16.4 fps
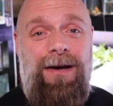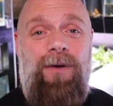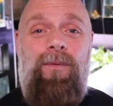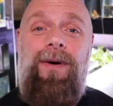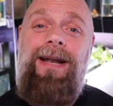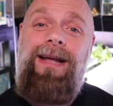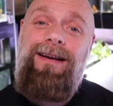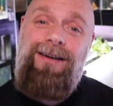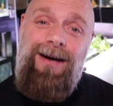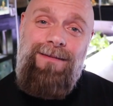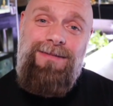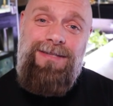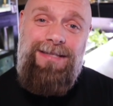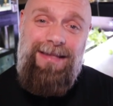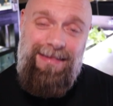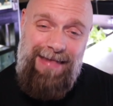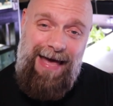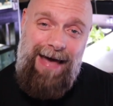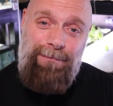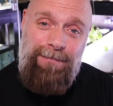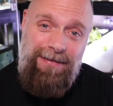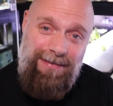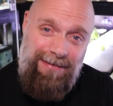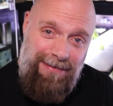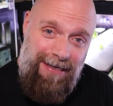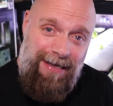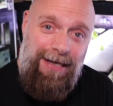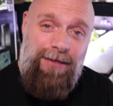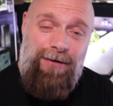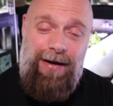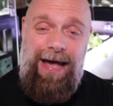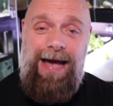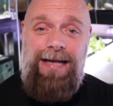when it comes to that
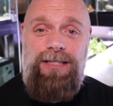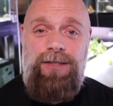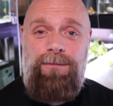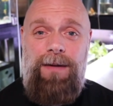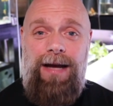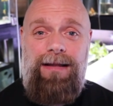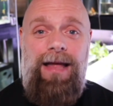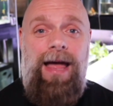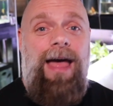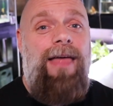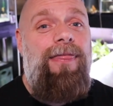particular aspect,